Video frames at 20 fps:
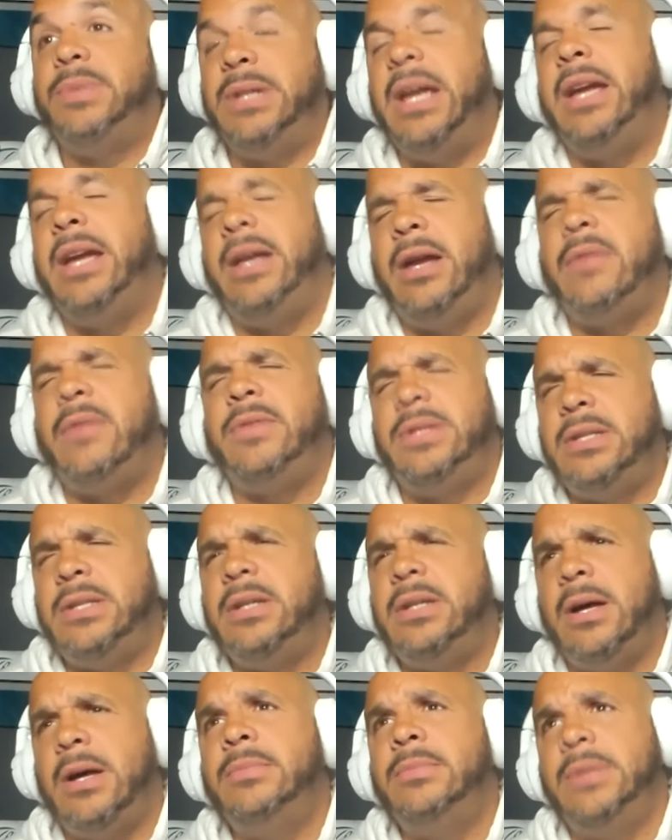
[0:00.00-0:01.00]
yeah, Reese
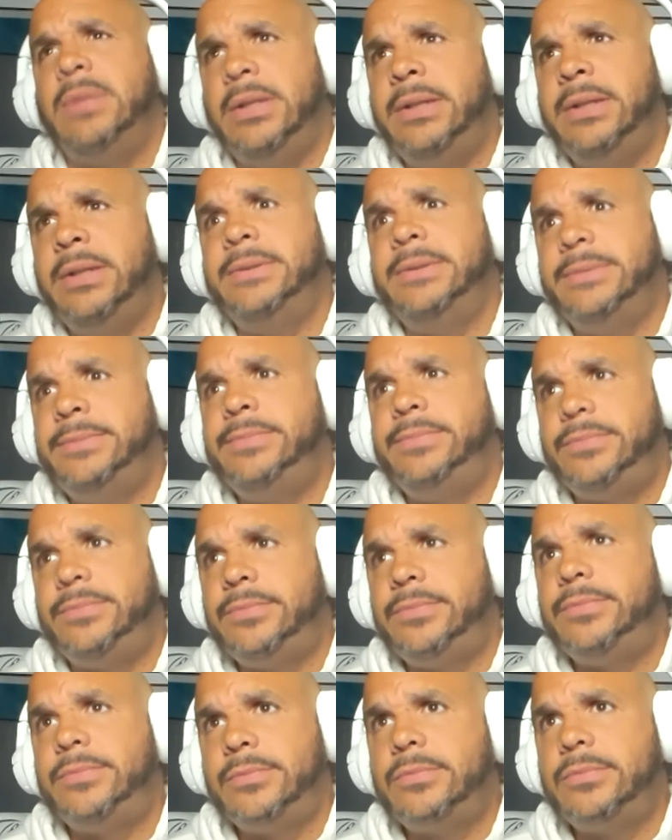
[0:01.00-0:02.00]
Cup, yeah.
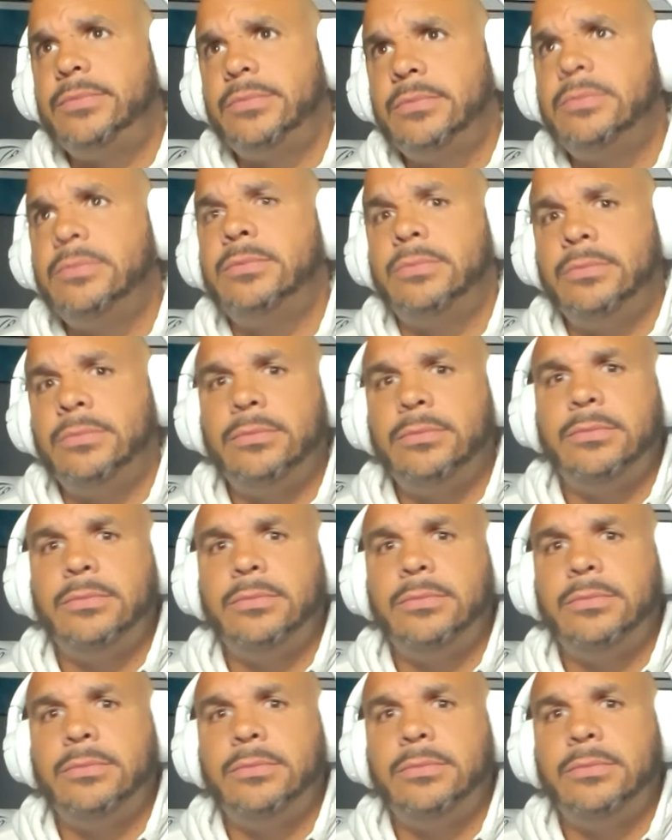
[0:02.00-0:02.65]
Mm-hmm.